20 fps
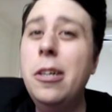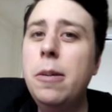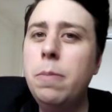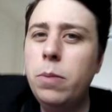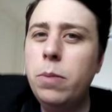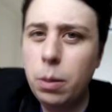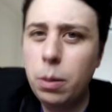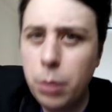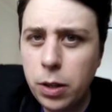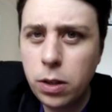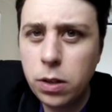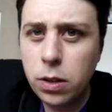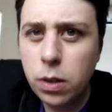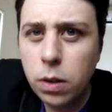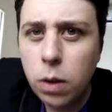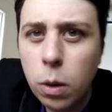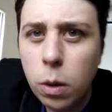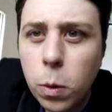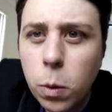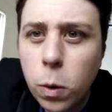probably use a
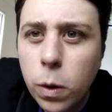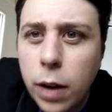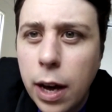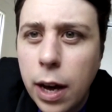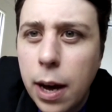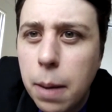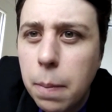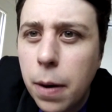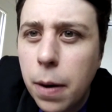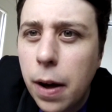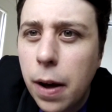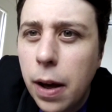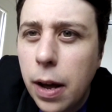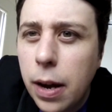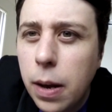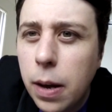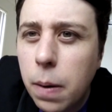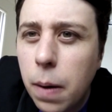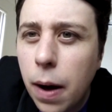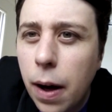normal camera
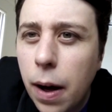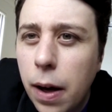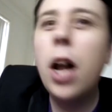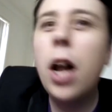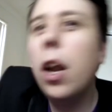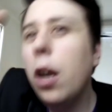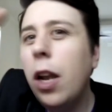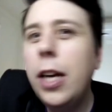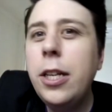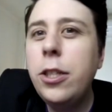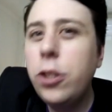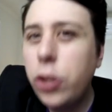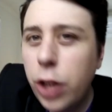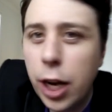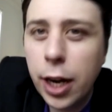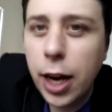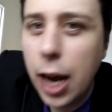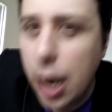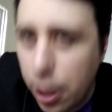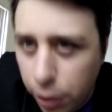anyway. Let's
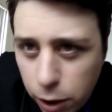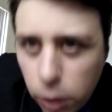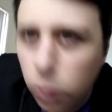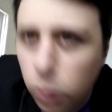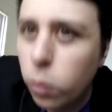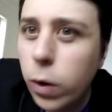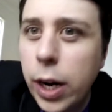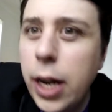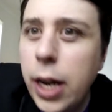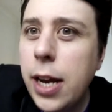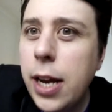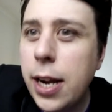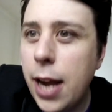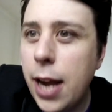check out the rear